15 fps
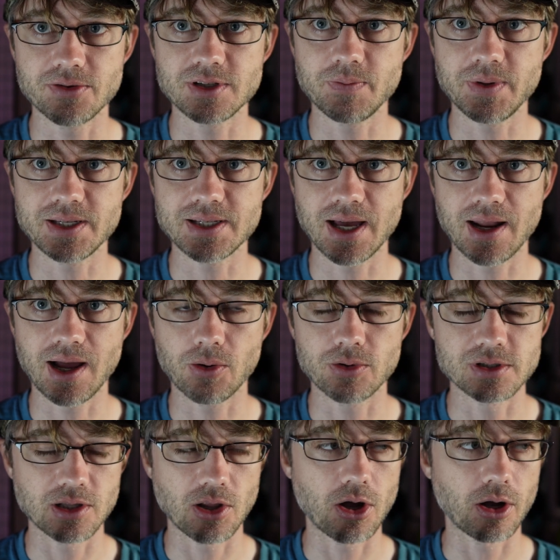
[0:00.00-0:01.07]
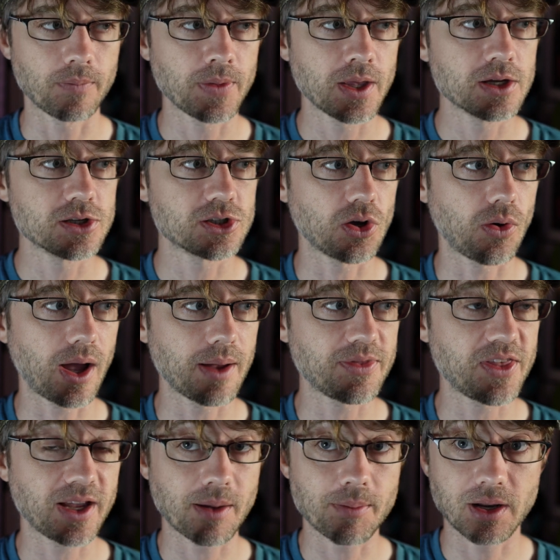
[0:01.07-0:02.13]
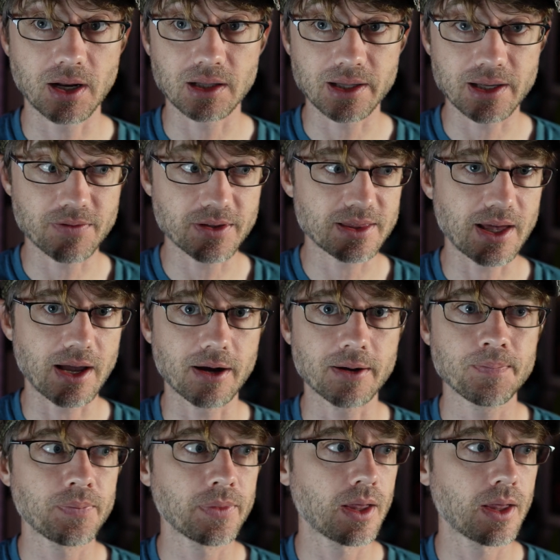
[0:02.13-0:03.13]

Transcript: to be 10 hours long. So I think I'm going to leave it there.